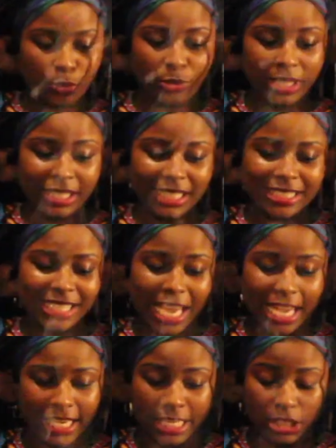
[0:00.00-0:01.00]
really
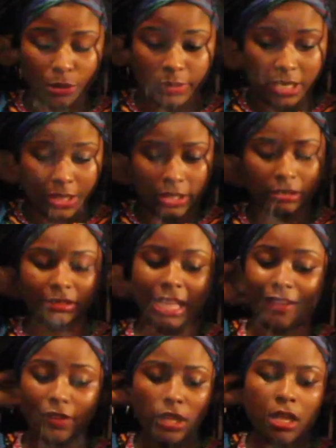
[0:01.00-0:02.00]
take it to another
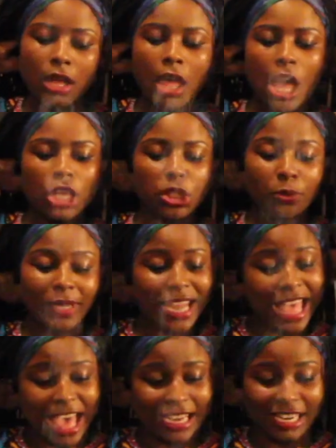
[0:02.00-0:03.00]
level, you want to
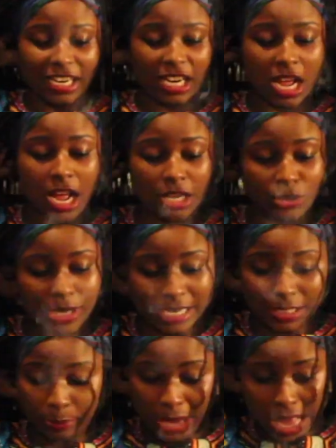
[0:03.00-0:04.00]
add in a
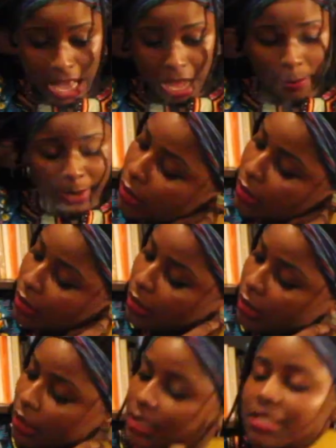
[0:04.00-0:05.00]
contrast pop.
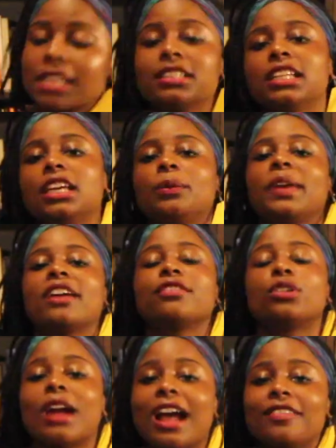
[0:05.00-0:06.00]
Suddenly we have
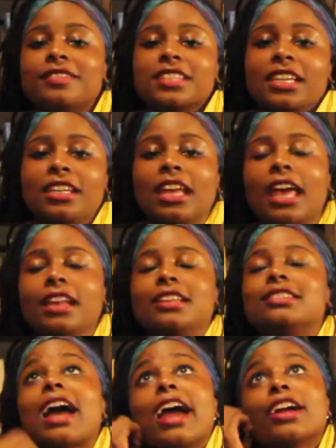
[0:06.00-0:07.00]
crafted an
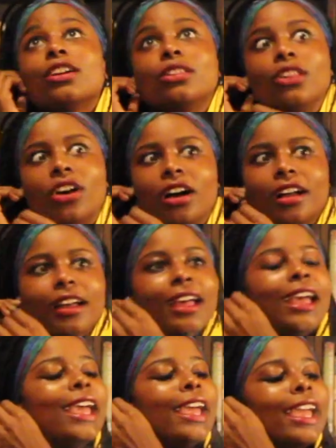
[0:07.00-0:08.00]
entire look.
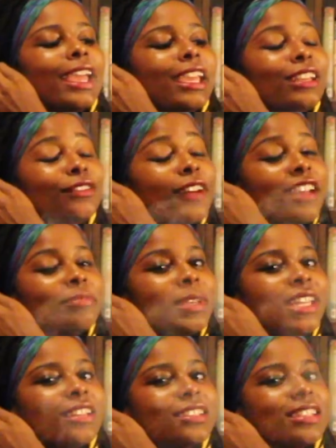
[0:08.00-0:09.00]
In 5
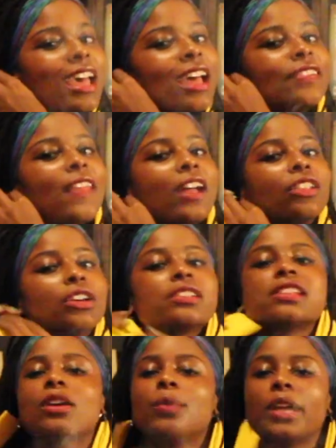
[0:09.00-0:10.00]
minutes, that looks
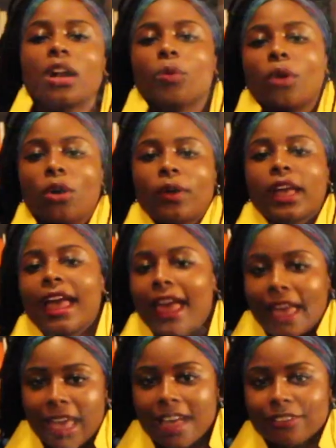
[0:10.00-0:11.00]
like we are woke
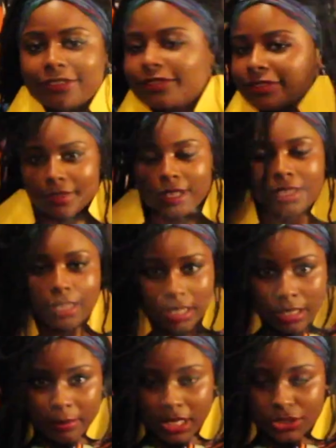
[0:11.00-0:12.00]
AF.
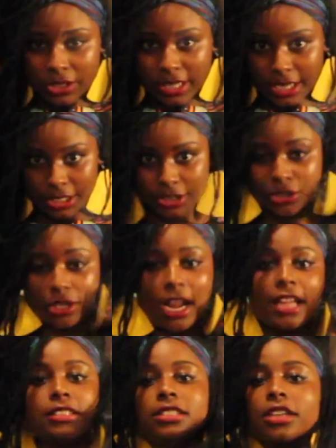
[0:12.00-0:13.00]
Make sure that your
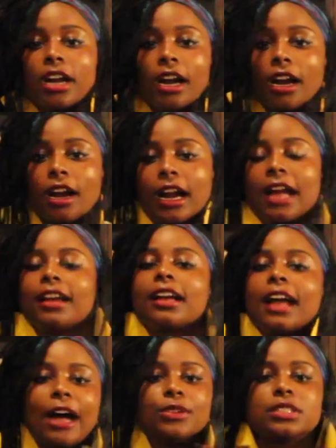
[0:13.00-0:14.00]
dreads are
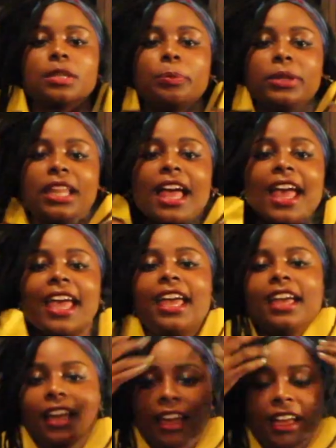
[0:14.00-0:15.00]
out to play,